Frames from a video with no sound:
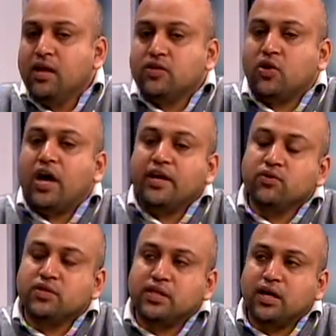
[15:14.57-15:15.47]
So I
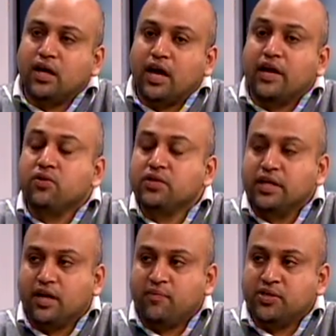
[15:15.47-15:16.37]
don't
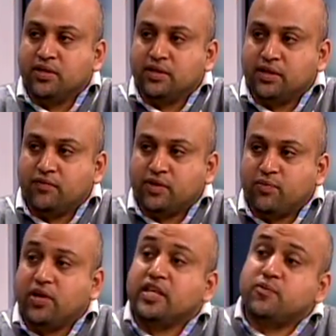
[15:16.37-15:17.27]
think Harbhajan deserves a
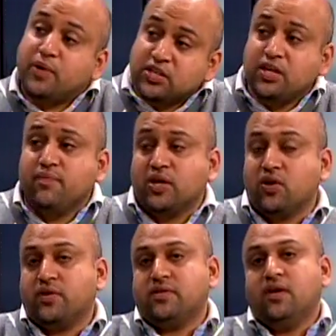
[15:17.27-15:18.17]
spot, especially
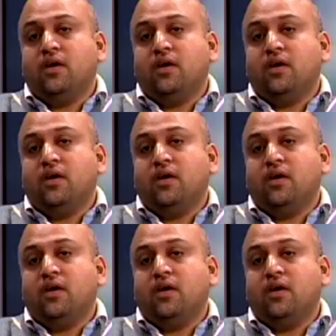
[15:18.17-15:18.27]
because